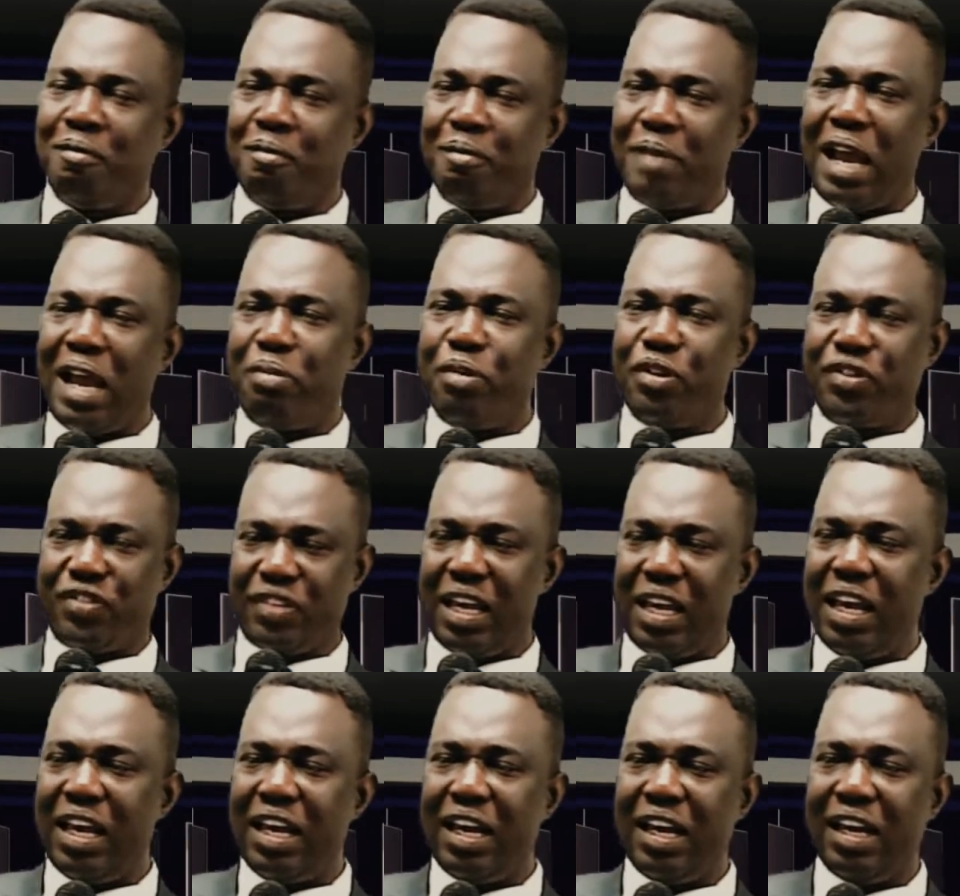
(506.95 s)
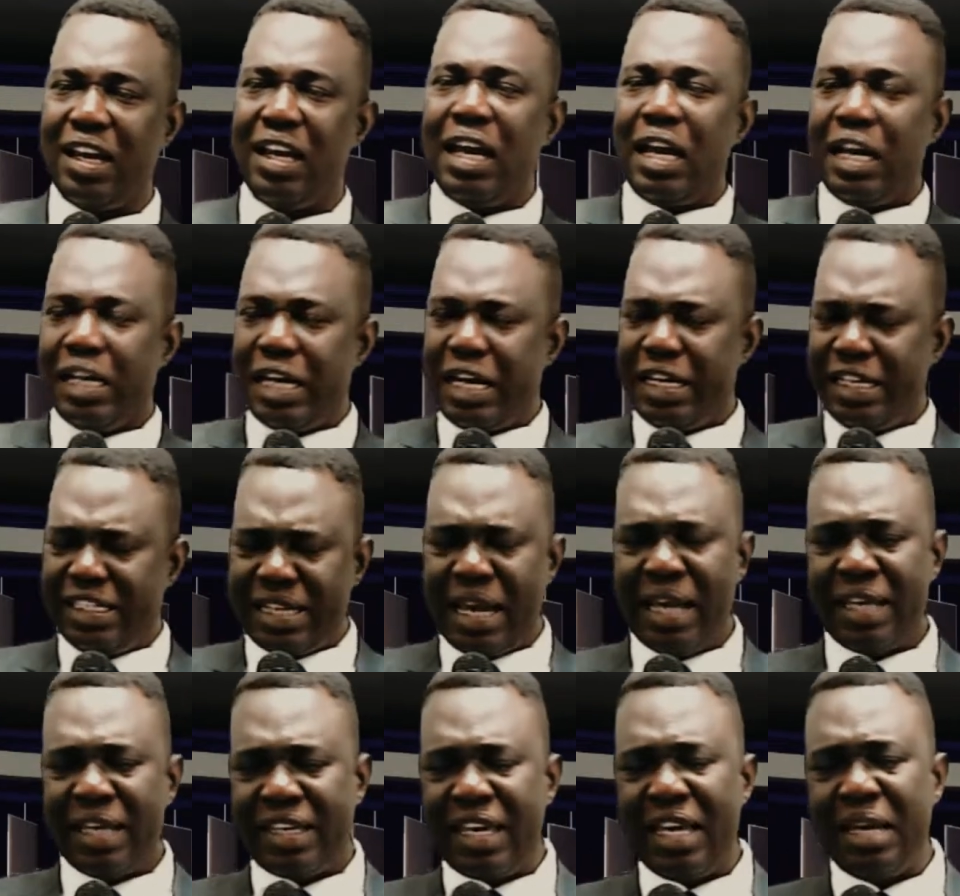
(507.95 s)
Bible says that the time
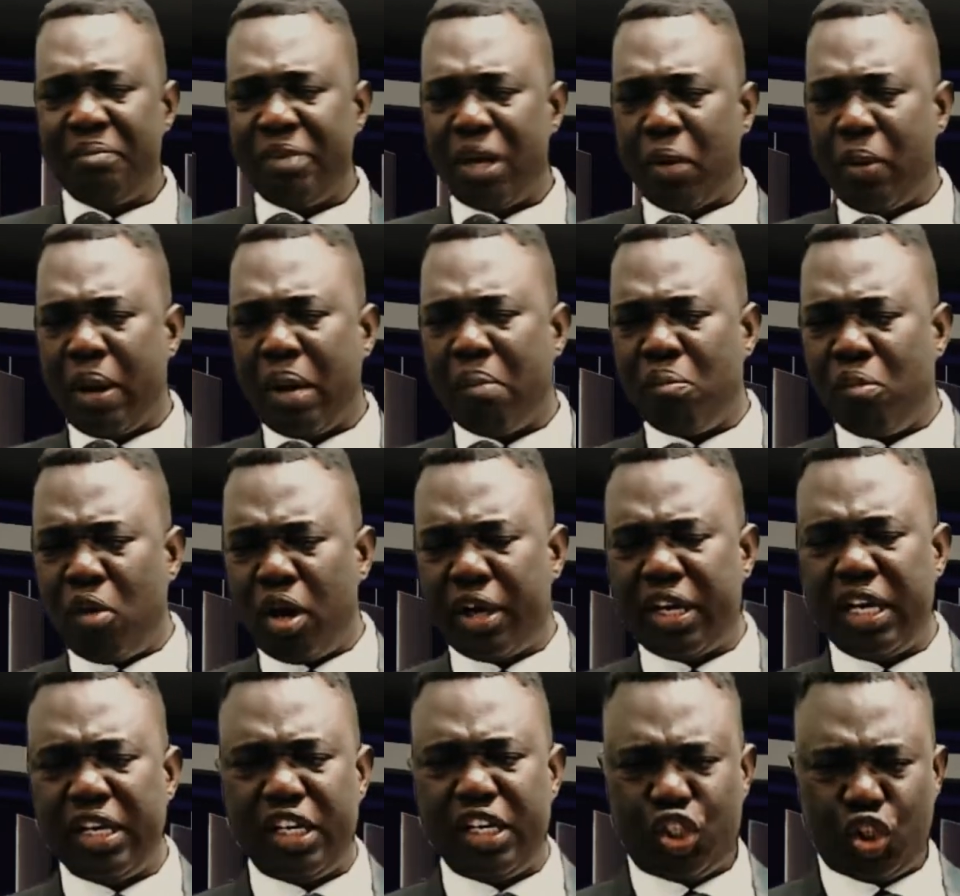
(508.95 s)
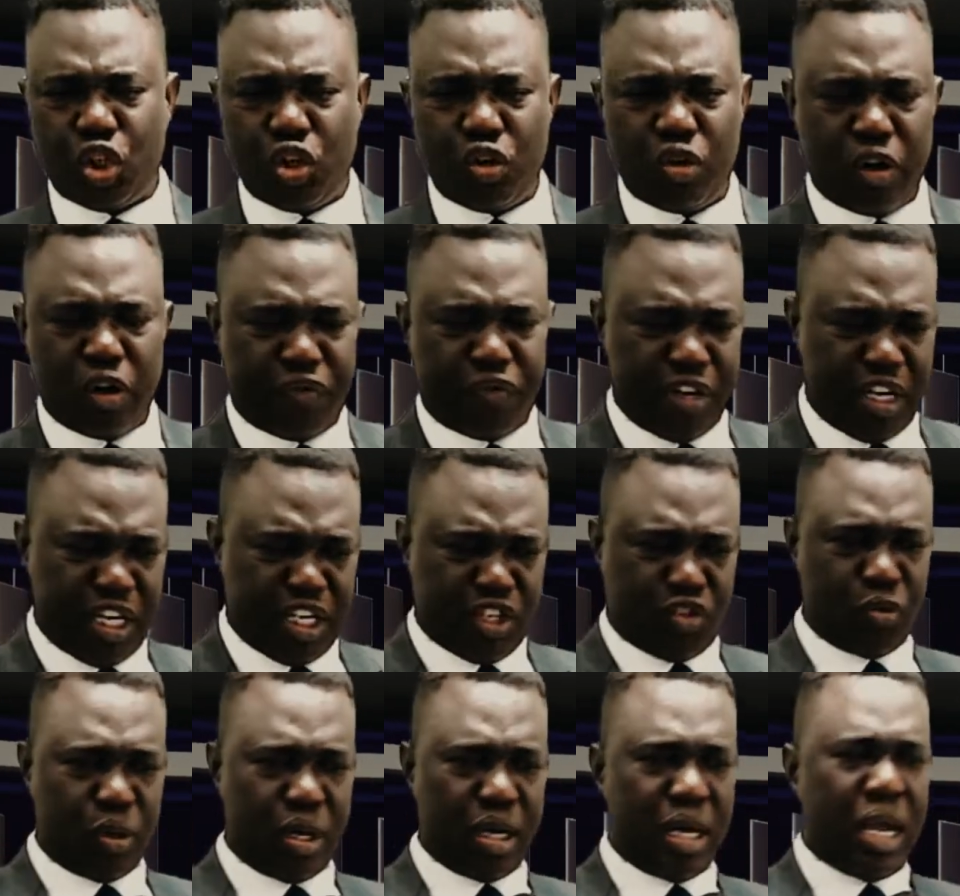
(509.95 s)
came they were mocking the children of
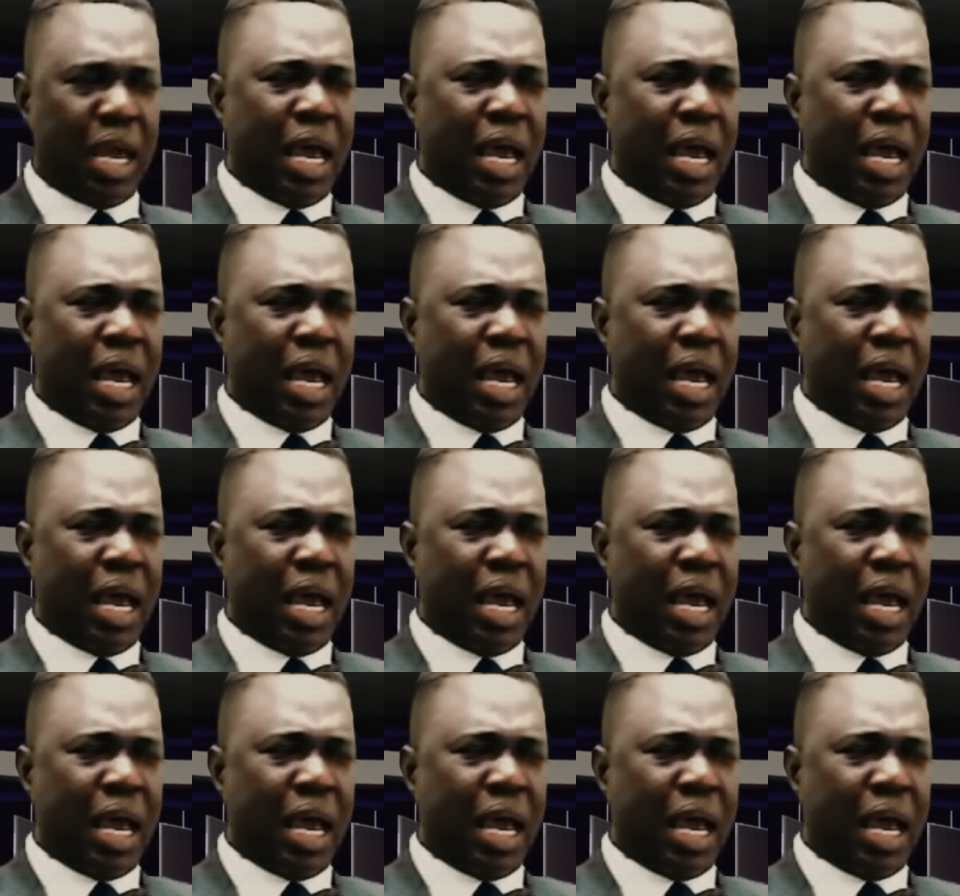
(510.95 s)
Israel.